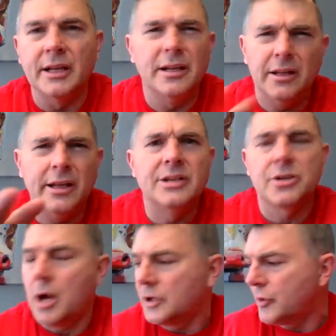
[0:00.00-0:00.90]
It,
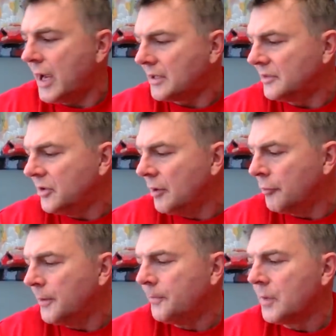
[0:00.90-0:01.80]
each contract is
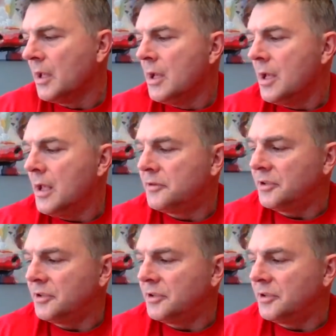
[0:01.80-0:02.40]
different if